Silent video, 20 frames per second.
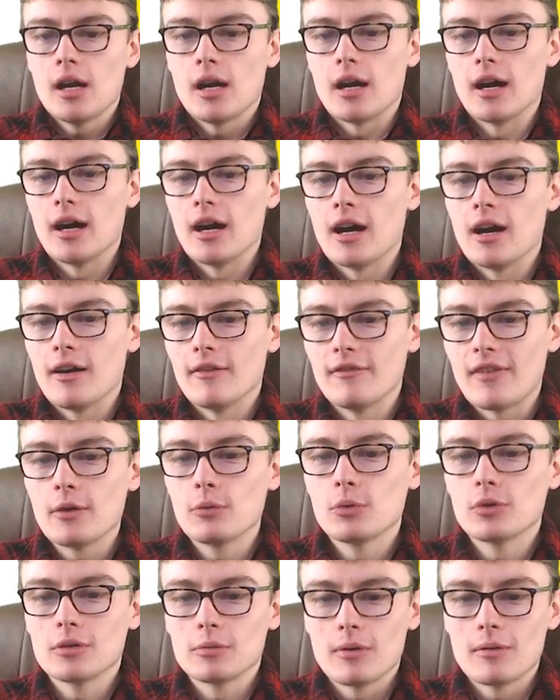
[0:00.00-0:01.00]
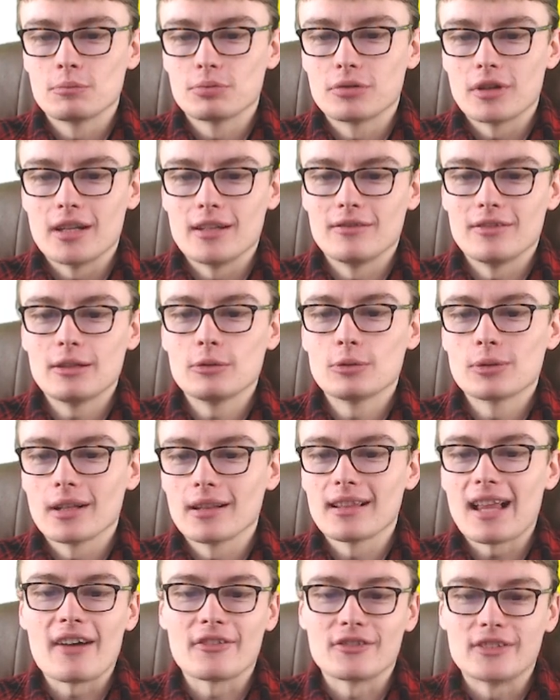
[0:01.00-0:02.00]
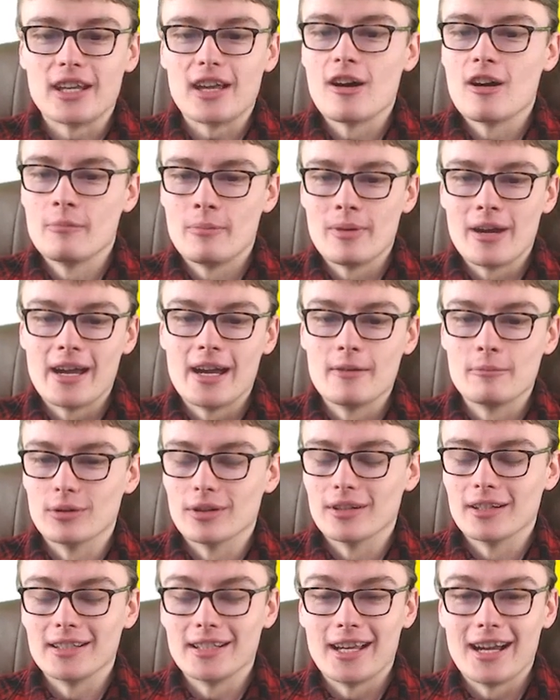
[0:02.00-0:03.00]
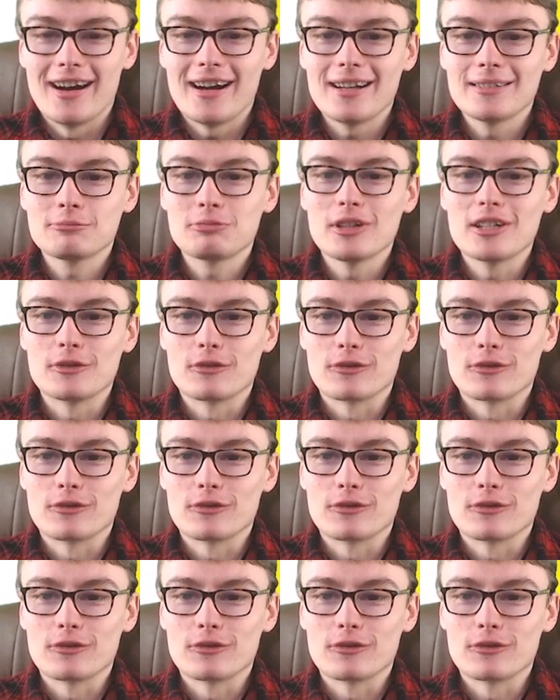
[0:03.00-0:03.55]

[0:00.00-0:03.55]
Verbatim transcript: uh, they would have been pretty, they would have laughed at it a bit, but yeah, that's pretty